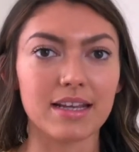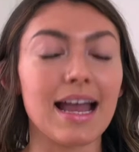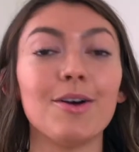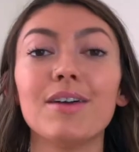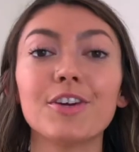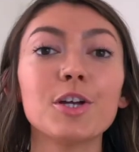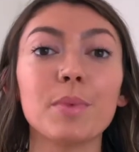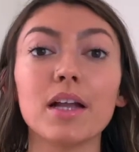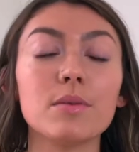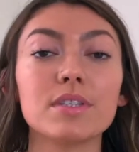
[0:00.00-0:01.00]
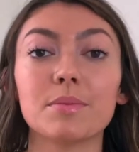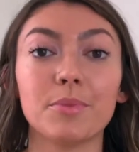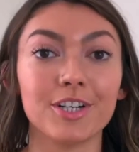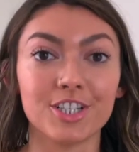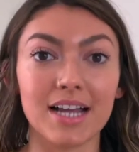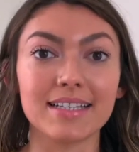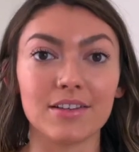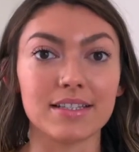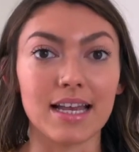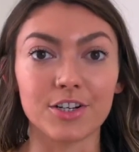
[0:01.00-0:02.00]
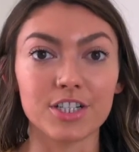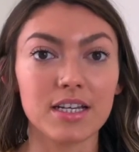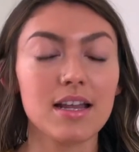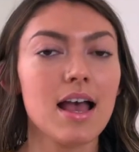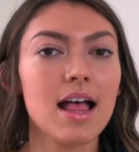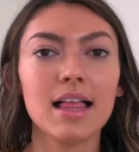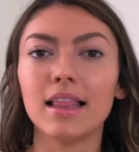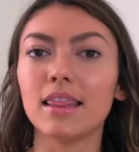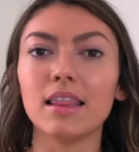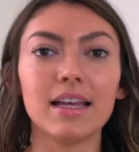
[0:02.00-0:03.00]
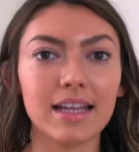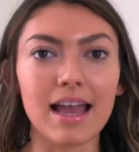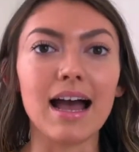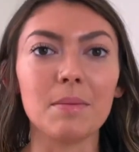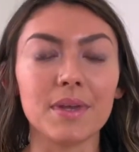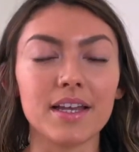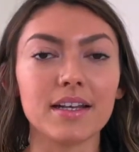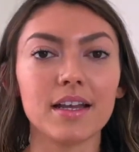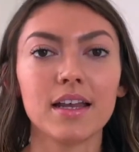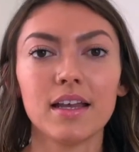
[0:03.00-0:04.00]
And however your body wants to project out this energy, let it happen.